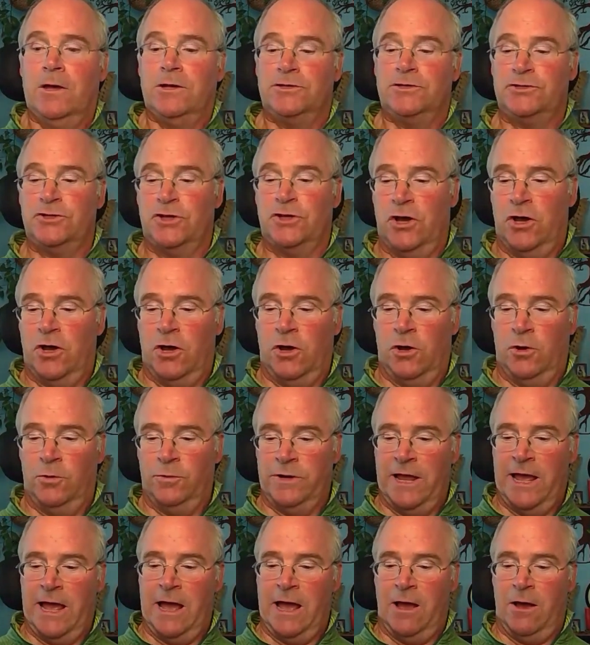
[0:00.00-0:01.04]
So
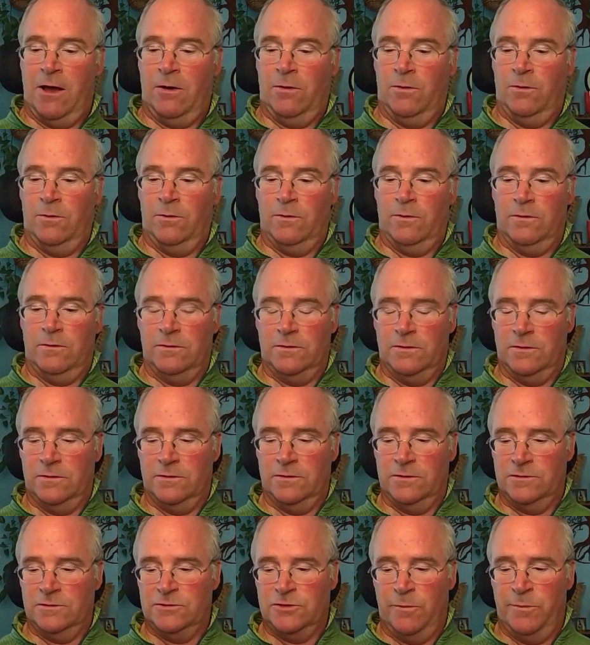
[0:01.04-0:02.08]
now
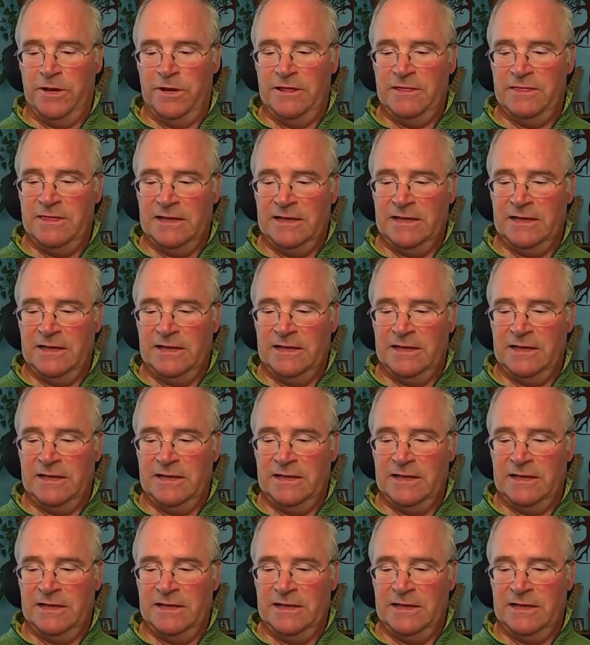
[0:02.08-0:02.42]
so many